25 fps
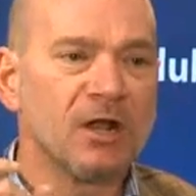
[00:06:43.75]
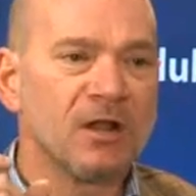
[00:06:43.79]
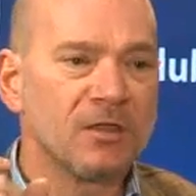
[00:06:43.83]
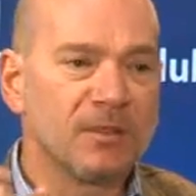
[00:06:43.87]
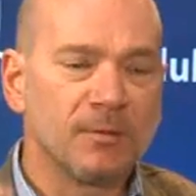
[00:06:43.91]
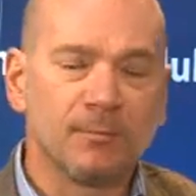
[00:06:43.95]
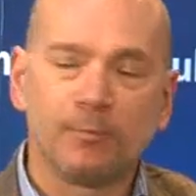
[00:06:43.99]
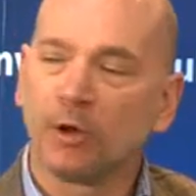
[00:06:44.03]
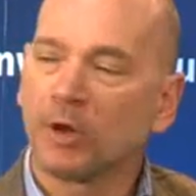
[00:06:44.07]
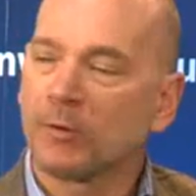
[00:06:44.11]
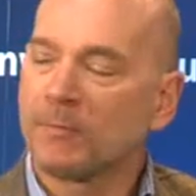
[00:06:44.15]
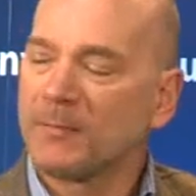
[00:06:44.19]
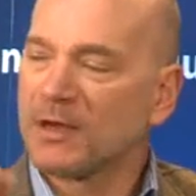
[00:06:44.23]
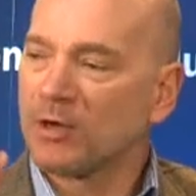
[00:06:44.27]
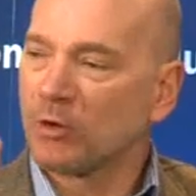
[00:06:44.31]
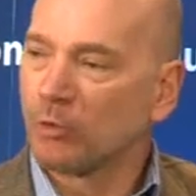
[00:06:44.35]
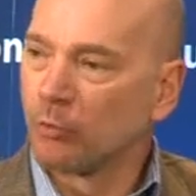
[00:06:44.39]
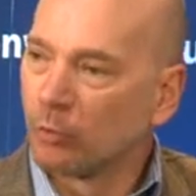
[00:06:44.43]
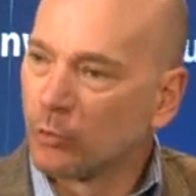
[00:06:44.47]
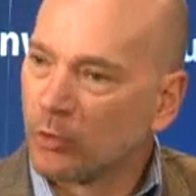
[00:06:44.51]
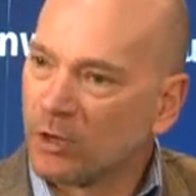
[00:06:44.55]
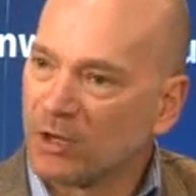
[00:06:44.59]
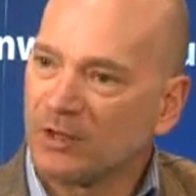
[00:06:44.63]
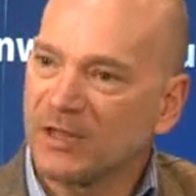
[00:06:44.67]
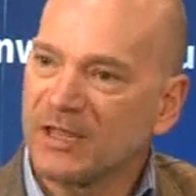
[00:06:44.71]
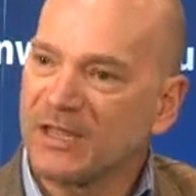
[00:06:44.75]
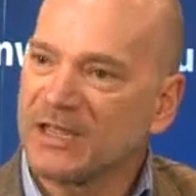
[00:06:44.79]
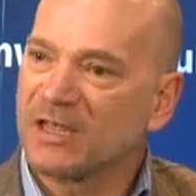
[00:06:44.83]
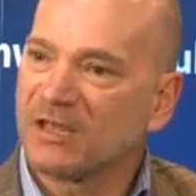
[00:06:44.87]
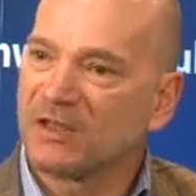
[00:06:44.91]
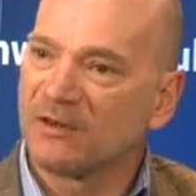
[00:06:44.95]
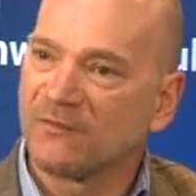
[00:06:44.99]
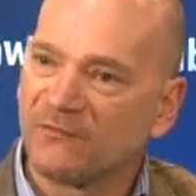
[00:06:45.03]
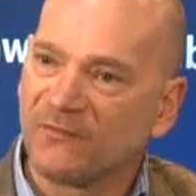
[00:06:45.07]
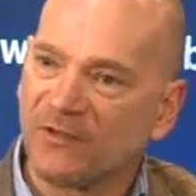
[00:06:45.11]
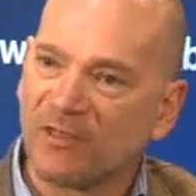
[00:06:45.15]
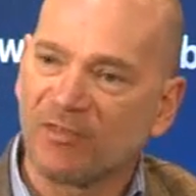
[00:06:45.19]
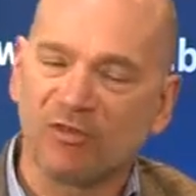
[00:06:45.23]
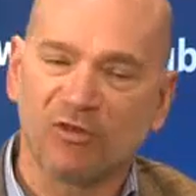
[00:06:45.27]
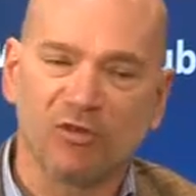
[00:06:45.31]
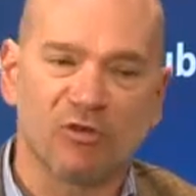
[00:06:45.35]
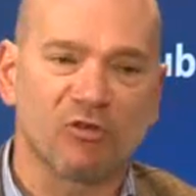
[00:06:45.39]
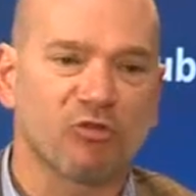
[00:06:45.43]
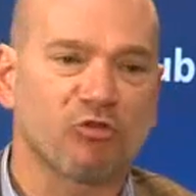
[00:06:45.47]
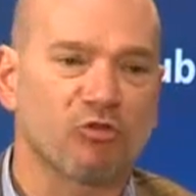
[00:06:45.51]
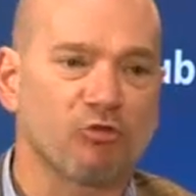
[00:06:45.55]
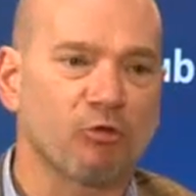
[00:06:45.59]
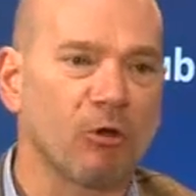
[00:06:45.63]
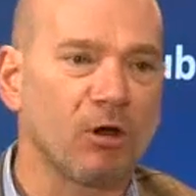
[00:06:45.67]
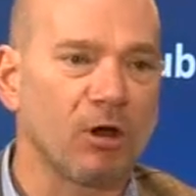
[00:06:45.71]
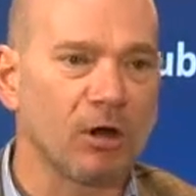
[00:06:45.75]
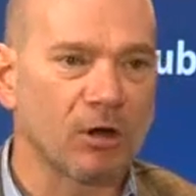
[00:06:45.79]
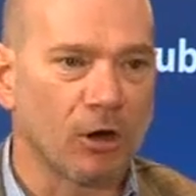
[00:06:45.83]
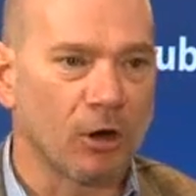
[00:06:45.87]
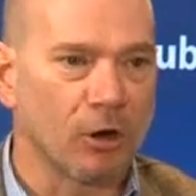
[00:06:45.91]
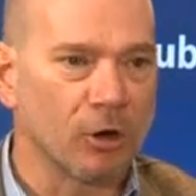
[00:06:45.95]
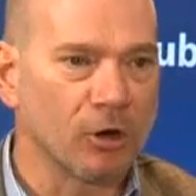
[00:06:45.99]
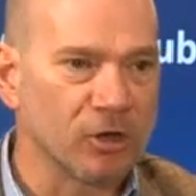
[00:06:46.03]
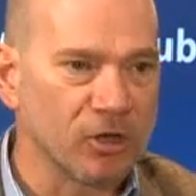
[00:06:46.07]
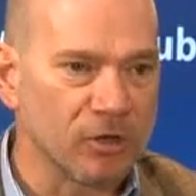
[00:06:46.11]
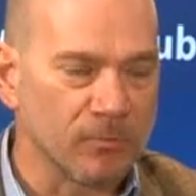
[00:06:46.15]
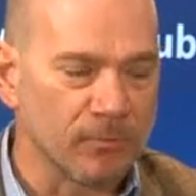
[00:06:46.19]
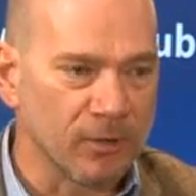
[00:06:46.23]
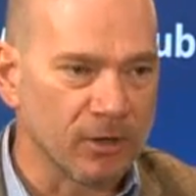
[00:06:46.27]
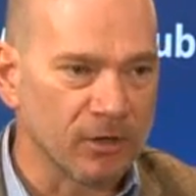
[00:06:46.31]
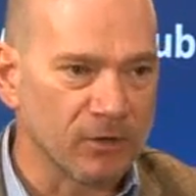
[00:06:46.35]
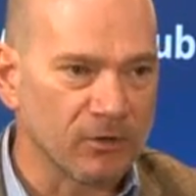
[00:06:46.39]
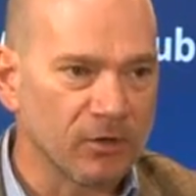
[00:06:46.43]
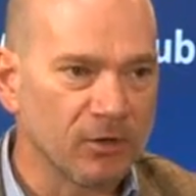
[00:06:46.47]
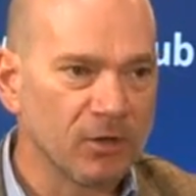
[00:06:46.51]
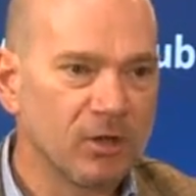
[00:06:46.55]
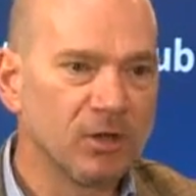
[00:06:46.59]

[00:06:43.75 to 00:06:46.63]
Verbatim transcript: The book made a really convincing, strong argument